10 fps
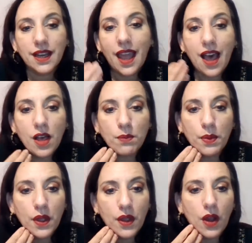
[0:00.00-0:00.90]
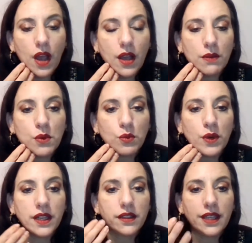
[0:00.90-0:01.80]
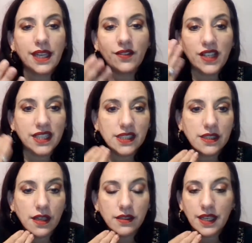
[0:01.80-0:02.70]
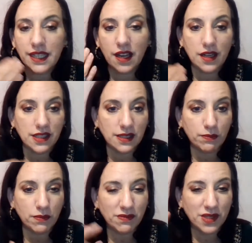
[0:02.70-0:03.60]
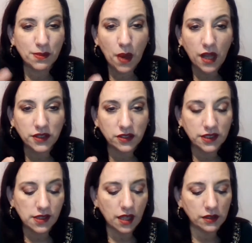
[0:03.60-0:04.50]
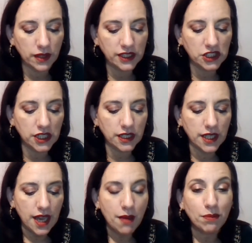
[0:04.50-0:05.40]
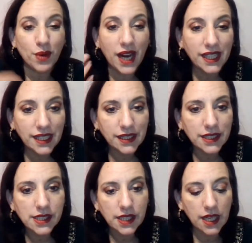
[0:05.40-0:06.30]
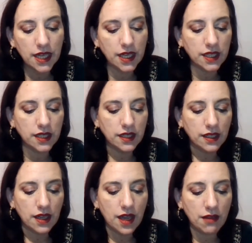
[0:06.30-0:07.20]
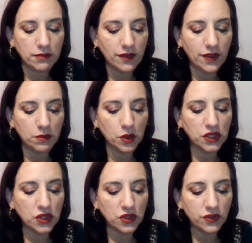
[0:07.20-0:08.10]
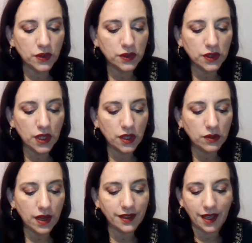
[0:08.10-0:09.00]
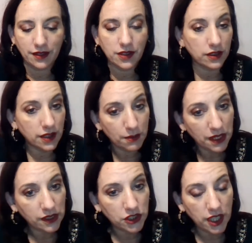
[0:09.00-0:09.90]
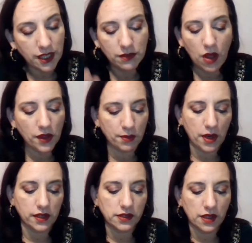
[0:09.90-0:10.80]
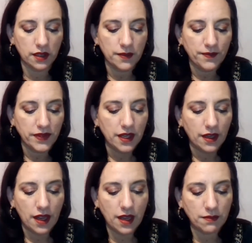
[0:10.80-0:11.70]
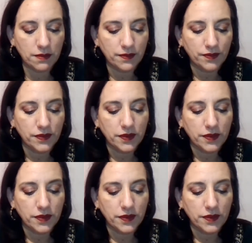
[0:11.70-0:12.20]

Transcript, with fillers: This one's going to help um, with evening any kind of spots or discoloration, brightening the skin, um, giving a more youthful glow. Again, non-comedogenic. All the products are. Um,